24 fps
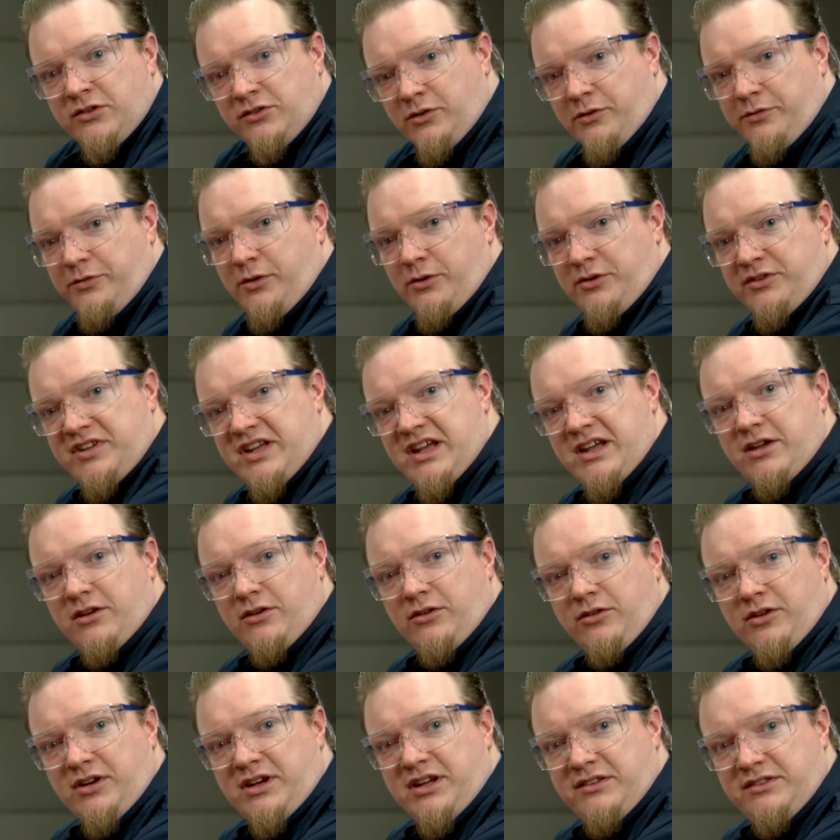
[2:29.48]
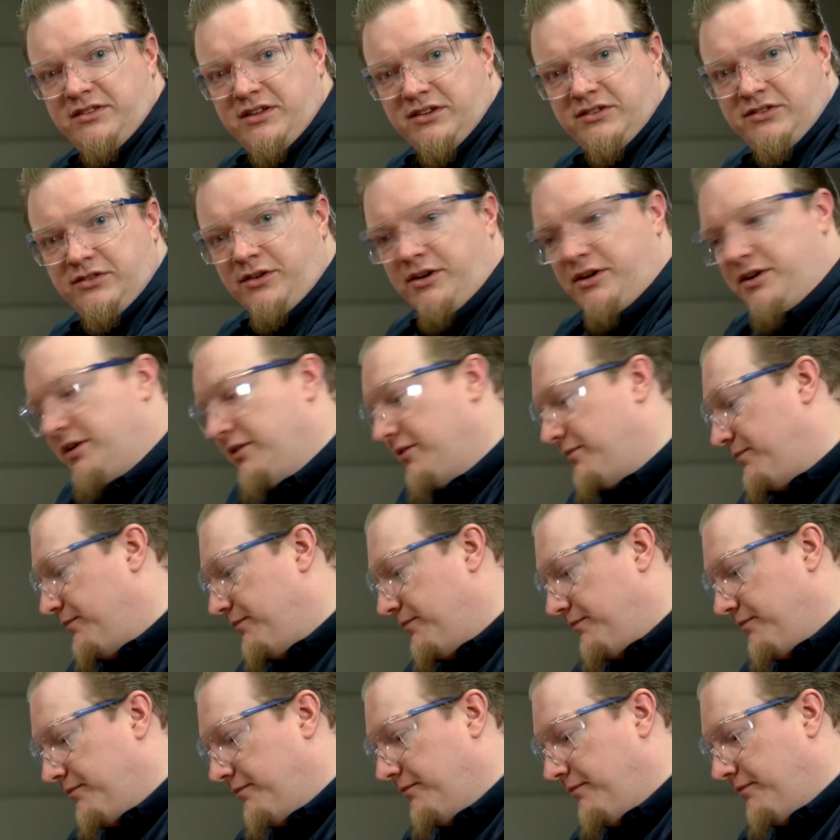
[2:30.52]
So if you were taking a look at this on a
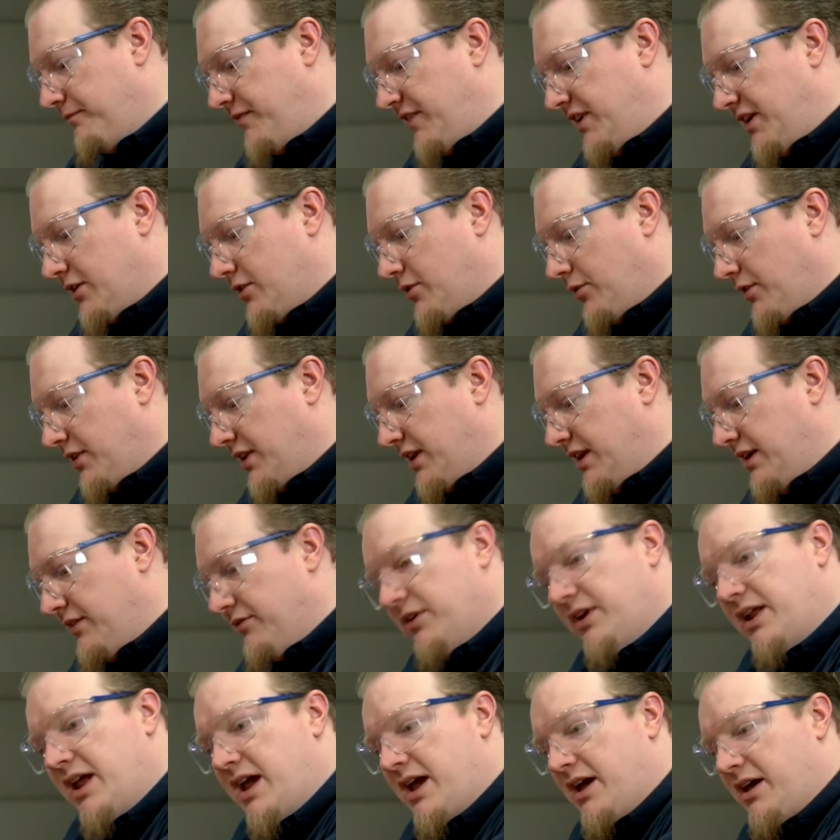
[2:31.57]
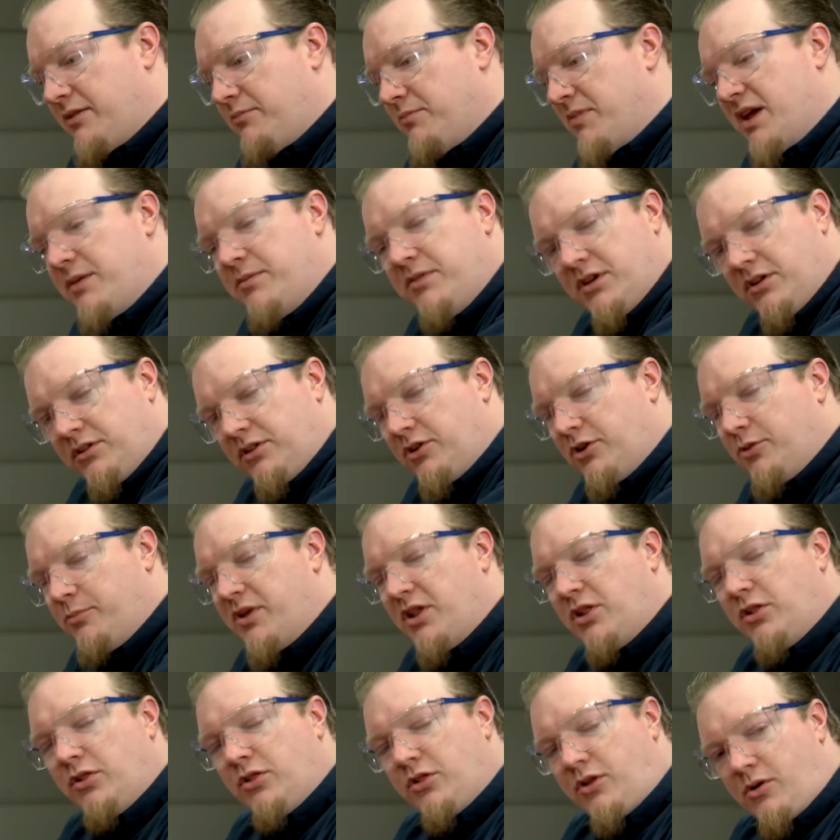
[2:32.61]
vehicle that even had maybe a little
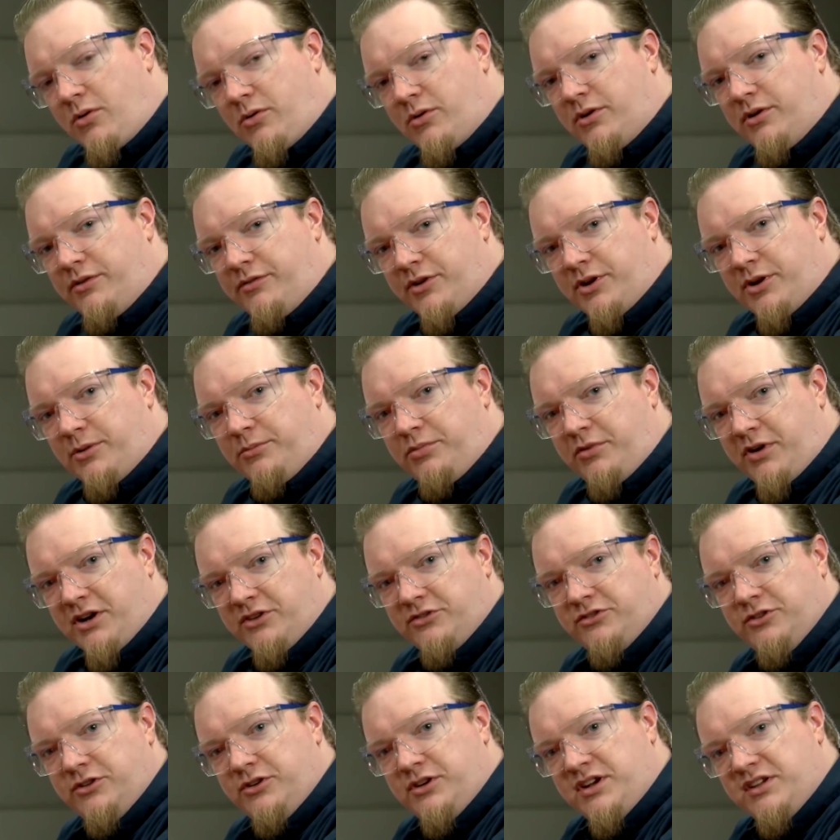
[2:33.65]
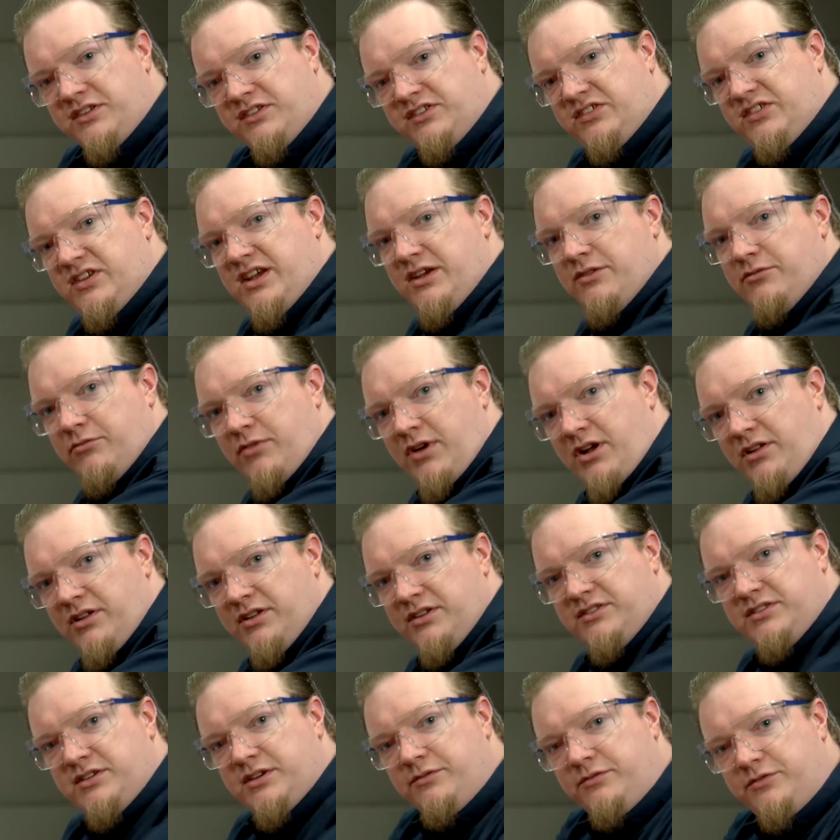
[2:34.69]
bit lower of a compression, you could see
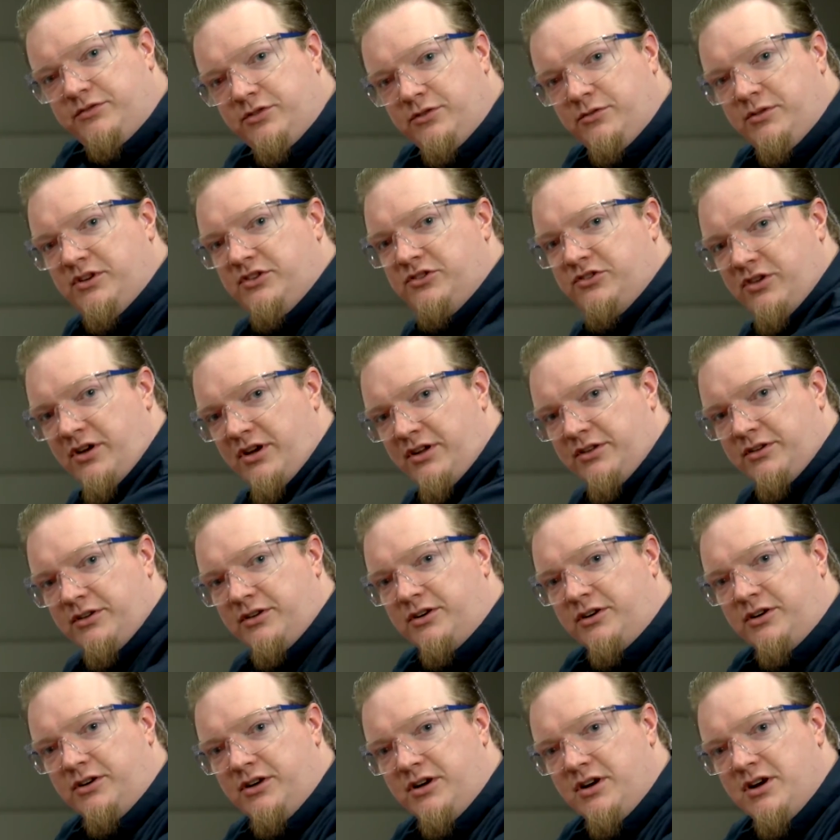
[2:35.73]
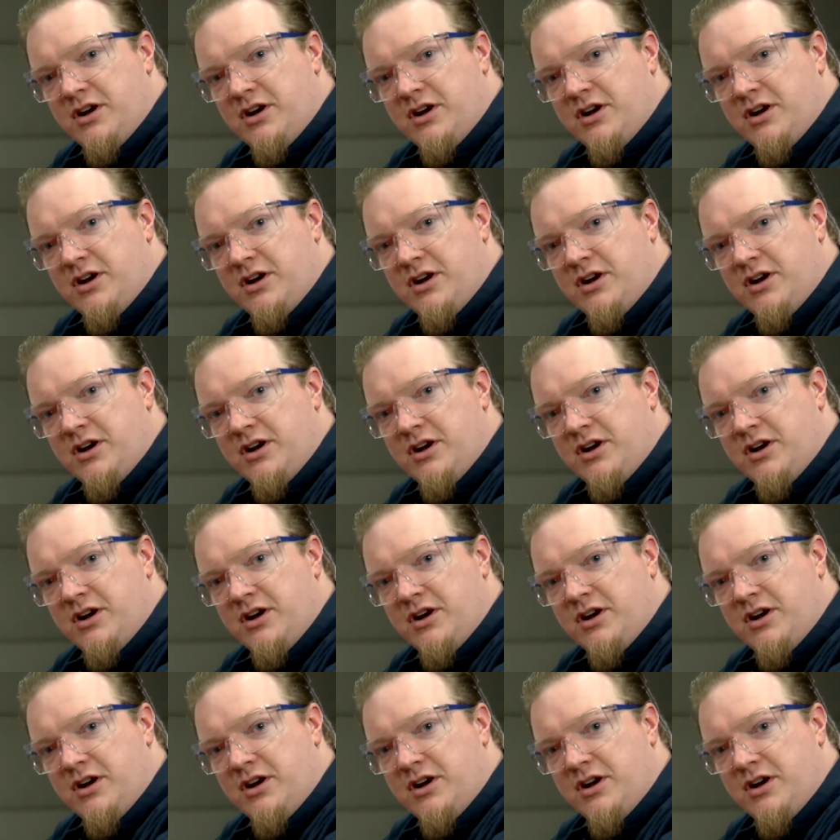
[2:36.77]
relative to each other,